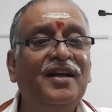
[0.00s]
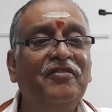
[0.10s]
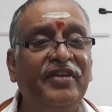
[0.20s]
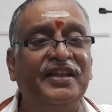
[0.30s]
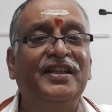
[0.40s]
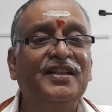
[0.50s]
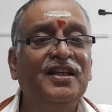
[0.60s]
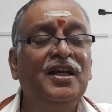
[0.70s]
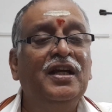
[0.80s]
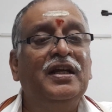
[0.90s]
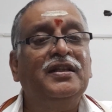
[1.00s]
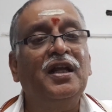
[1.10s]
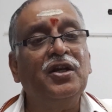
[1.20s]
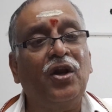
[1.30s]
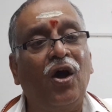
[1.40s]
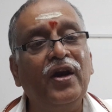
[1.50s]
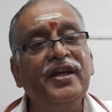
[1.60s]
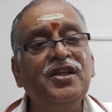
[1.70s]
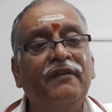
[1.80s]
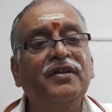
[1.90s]
with the
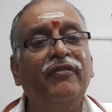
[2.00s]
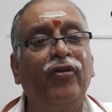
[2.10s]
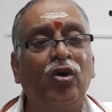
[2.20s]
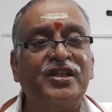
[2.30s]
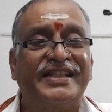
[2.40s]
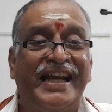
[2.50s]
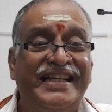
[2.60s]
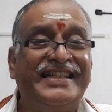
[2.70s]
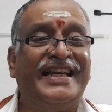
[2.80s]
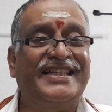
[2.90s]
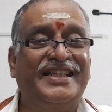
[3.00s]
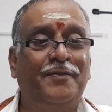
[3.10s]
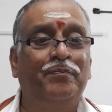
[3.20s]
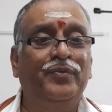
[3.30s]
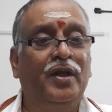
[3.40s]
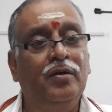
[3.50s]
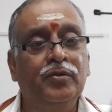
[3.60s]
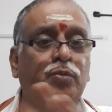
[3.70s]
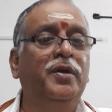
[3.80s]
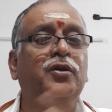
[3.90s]
knowledge of the four sciences.
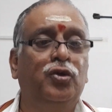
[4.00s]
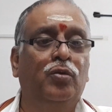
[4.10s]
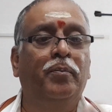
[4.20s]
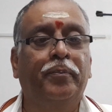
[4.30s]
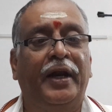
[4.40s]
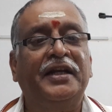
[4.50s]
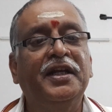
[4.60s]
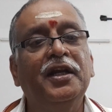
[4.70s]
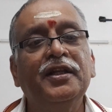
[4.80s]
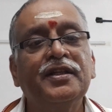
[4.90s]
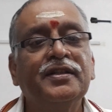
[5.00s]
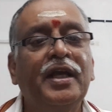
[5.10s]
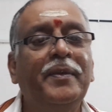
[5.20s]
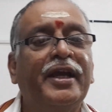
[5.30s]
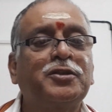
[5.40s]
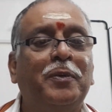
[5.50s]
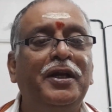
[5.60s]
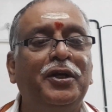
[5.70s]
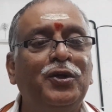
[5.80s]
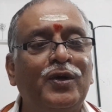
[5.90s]
I mean, practically they may
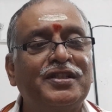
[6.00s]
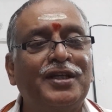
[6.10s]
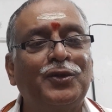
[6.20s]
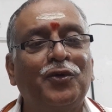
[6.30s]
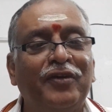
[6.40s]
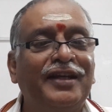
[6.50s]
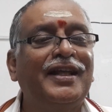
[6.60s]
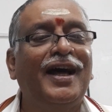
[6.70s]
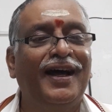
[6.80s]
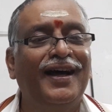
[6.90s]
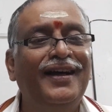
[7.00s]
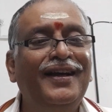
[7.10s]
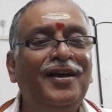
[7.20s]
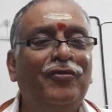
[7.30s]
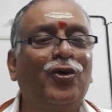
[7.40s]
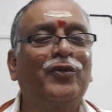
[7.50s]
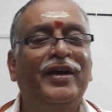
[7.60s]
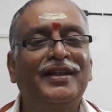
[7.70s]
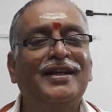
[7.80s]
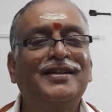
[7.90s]
explain to you as Chadur Veda, four
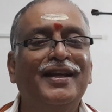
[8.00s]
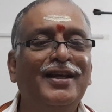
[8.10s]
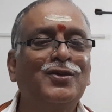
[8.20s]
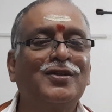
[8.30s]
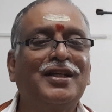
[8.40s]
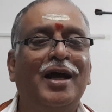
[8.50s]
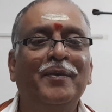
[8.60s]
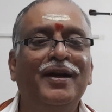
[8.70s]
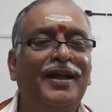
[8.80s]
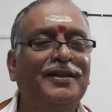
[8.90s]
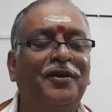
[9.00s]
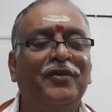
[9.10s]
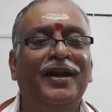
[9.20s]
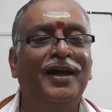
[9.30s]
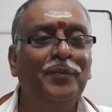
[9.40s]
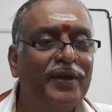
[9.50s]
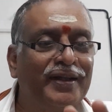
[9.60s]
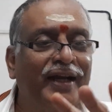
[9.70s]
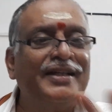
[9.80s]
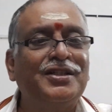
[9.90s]
Vedas, Rig, Yajur, Sama and Atharvana. I
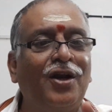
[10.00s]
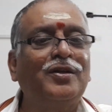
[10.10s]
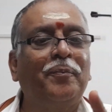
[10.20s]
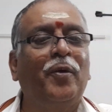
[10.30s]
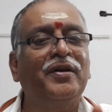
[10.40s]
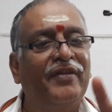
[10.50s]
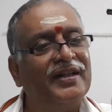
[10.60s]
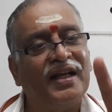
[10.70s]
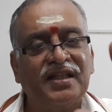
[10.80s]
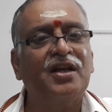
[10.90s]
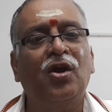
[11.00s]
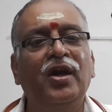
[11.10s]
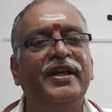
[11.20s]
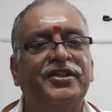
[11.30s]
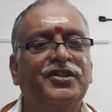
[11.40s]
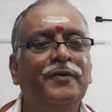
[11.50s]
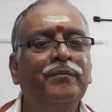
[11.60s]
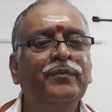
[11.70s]
mean, that is not the point. Vedas are knowledge.